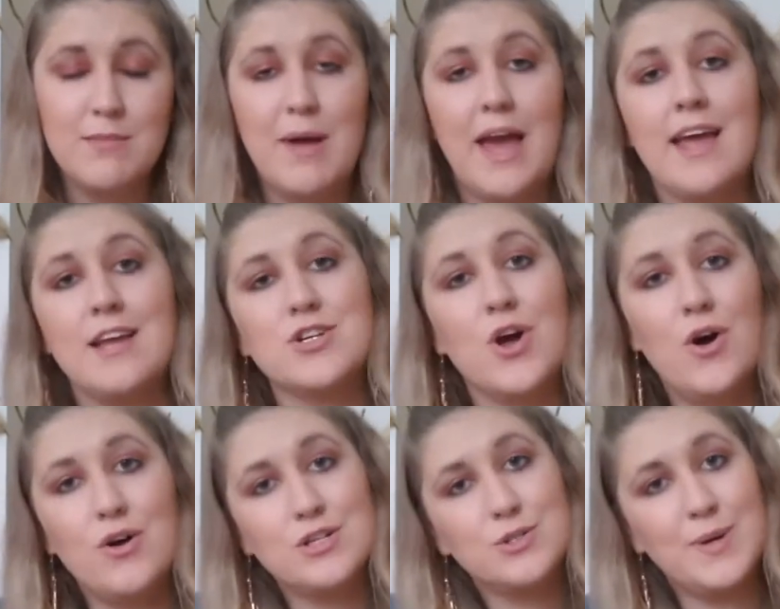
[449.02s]
Paige
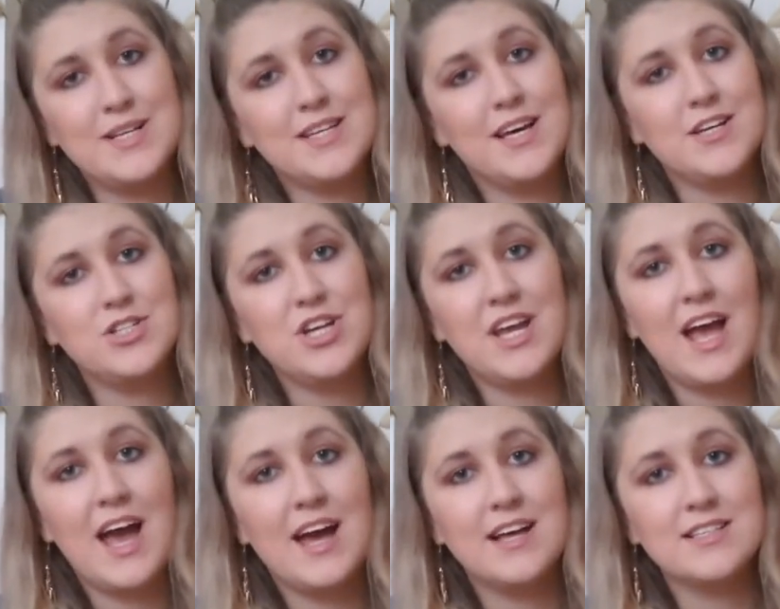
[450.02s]
on Twitter. She
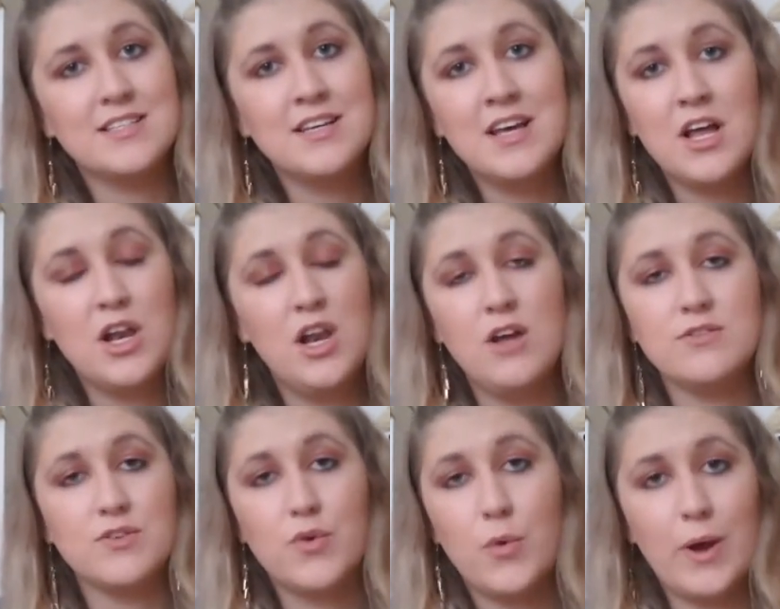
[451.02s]
has
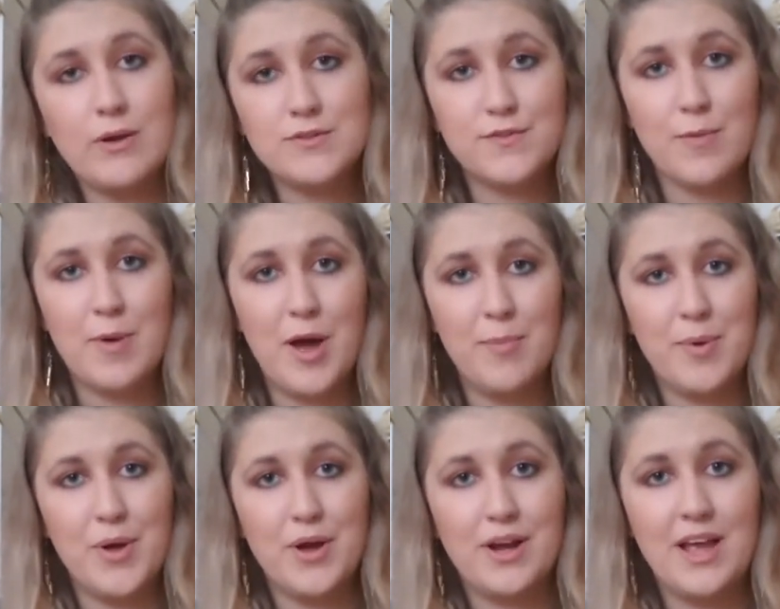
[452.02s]
loads of quotes from her
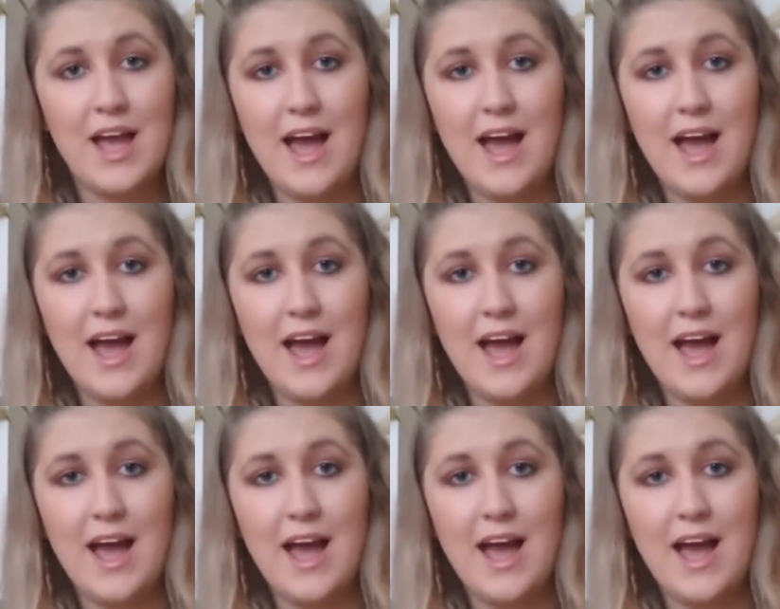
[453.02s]
book,